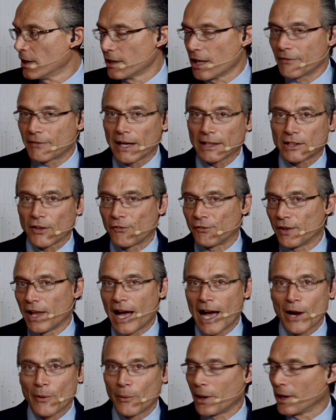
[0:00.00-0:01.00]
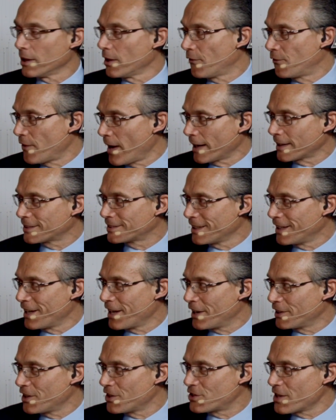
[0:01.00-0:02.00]
They've got the flywheel effect that
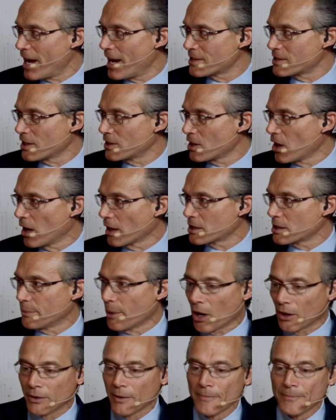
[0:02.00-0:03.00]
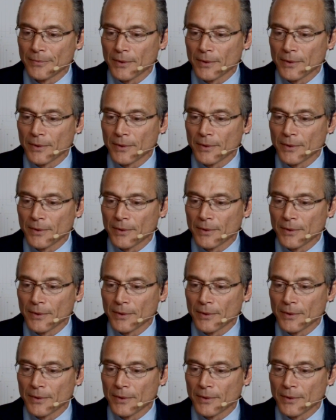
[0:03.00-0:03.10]
Andy Jassy talks about.